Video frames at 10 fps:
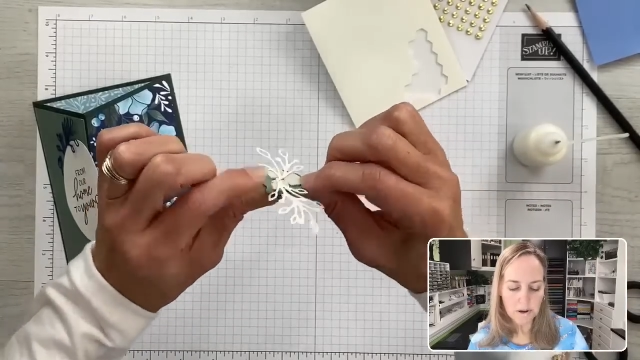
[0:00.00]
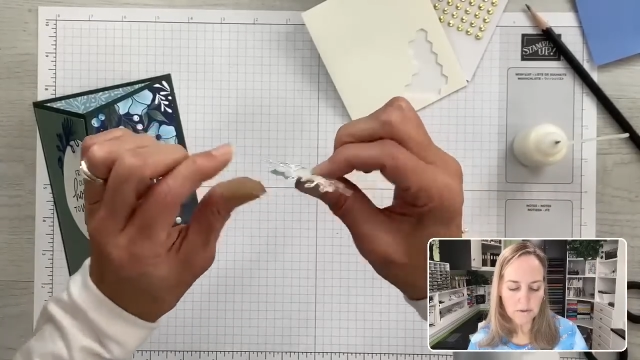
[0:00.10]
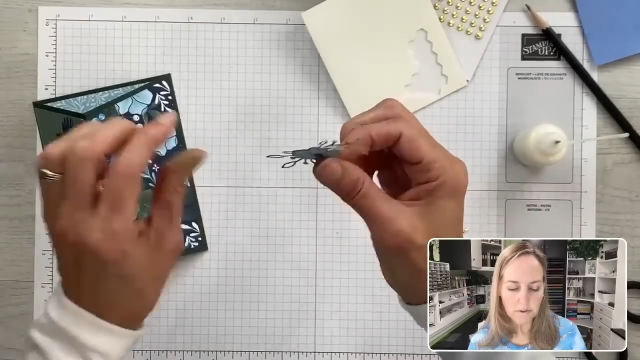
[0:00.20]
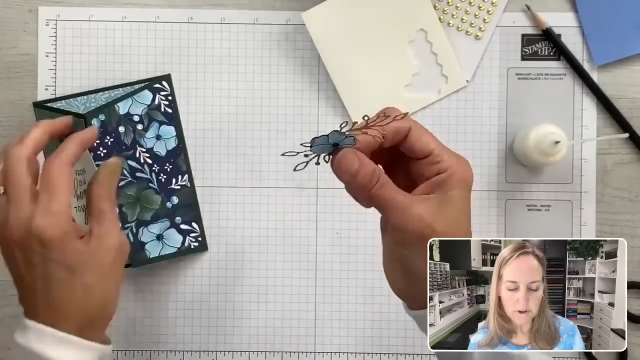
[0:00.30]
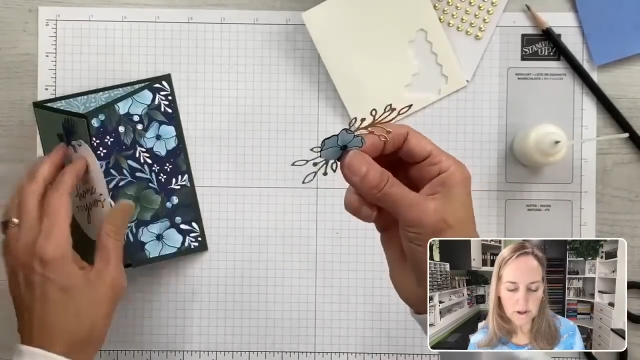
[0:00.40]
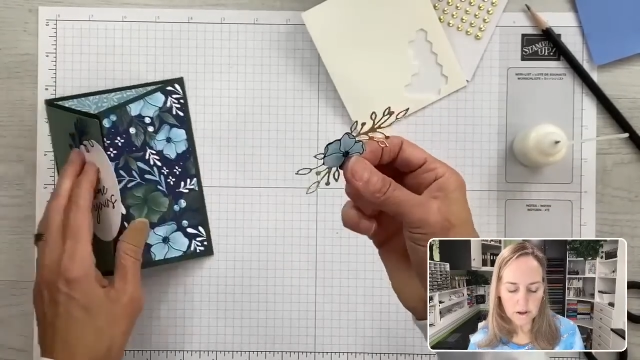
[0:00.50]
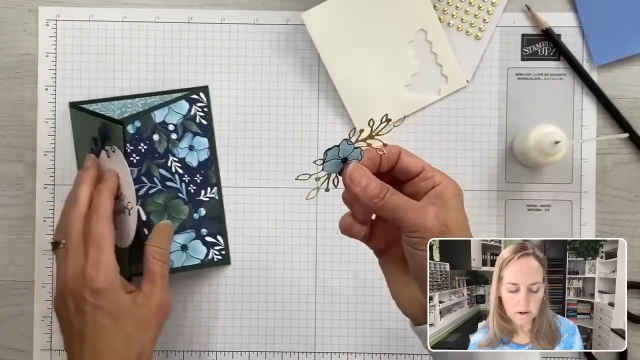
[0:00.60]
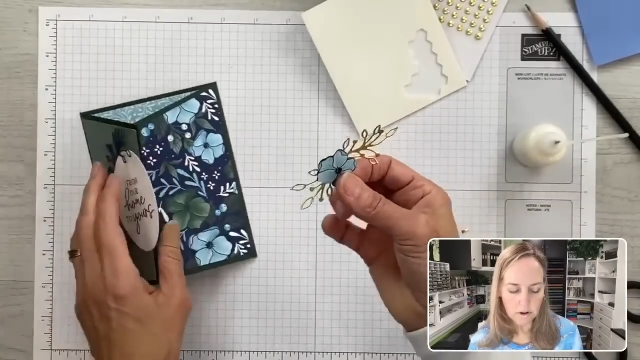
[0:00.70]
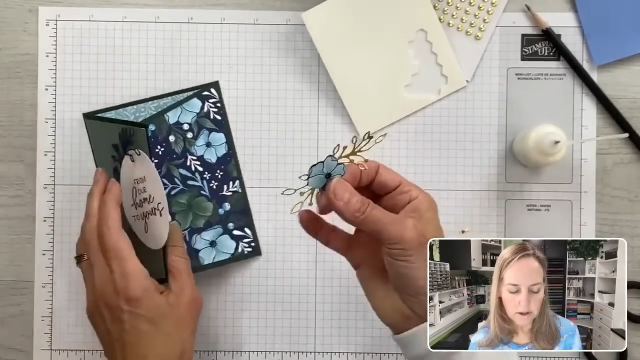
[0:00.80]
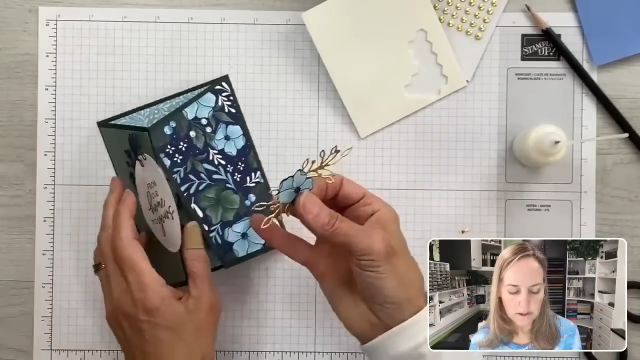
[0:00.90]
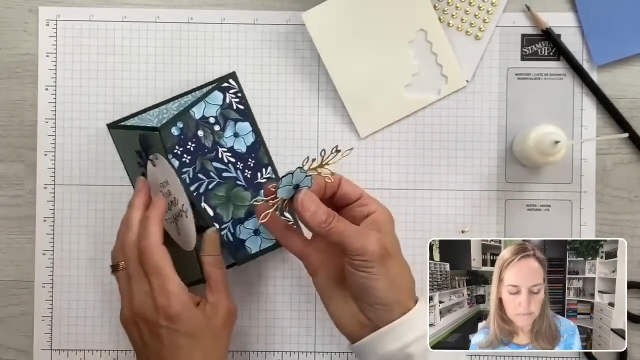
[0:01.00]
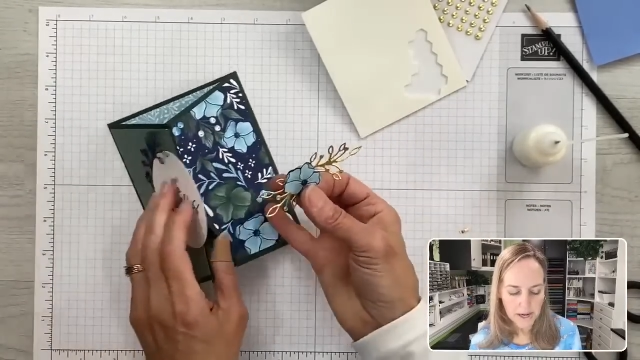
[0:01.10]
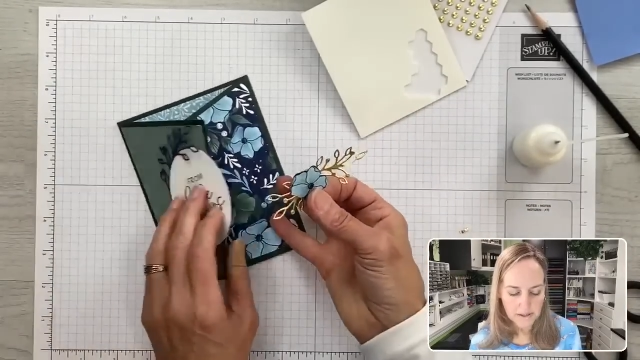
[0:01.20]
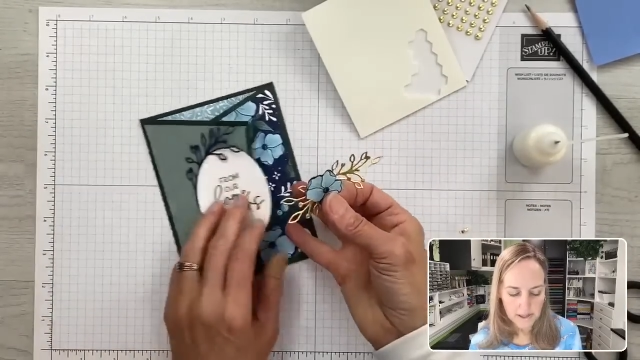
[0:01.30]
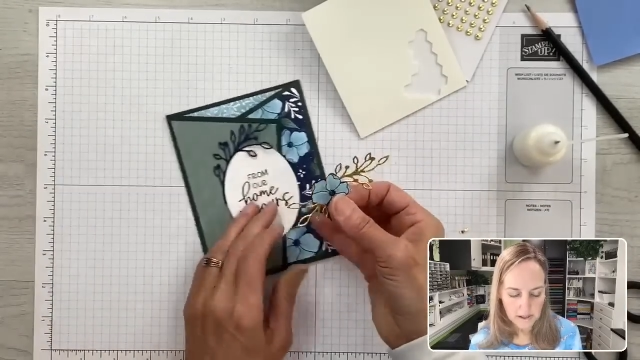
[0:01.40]
of, or onto the
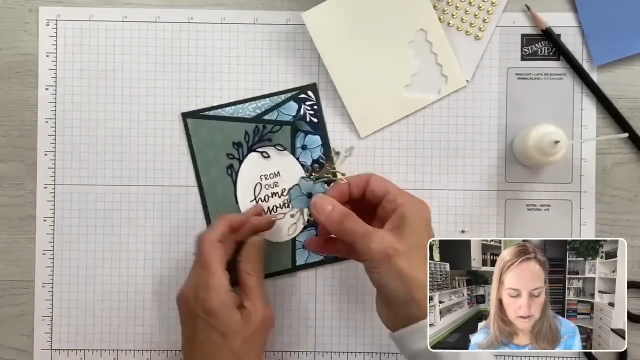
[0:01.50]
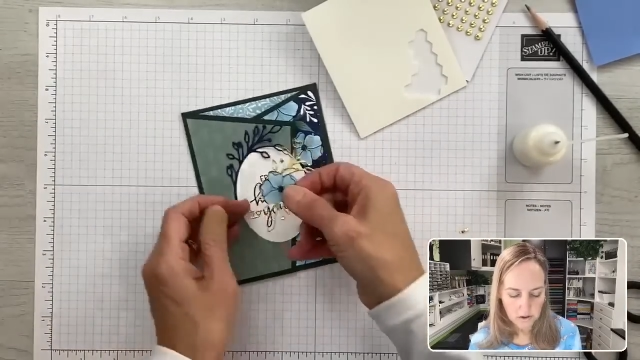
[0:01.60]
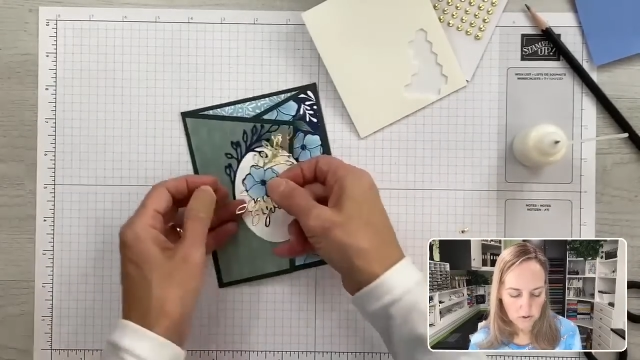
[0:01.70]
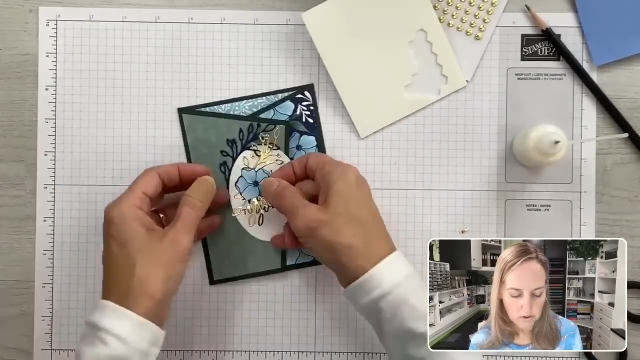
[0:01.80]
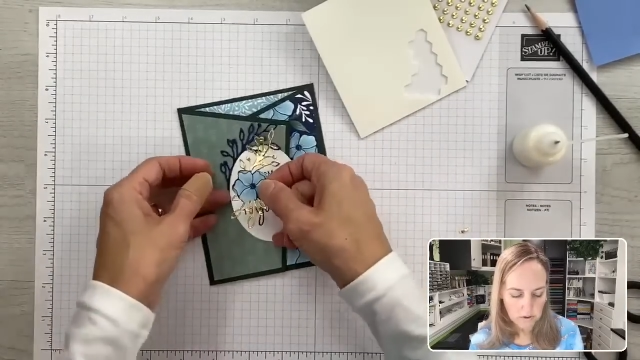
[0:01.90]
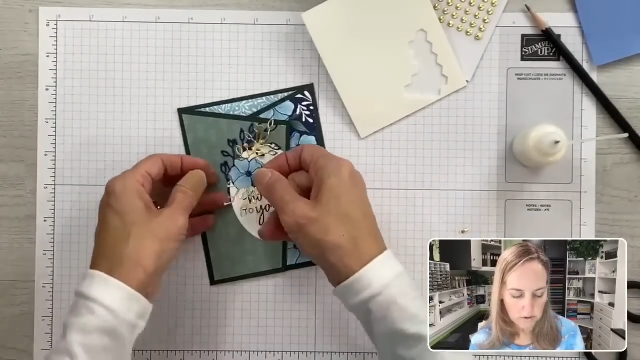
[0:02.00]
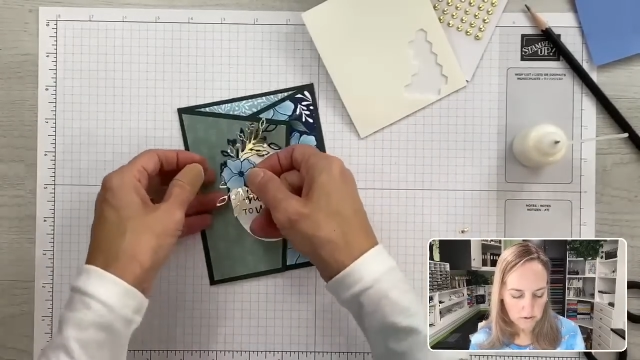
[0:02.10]
back side of the gold.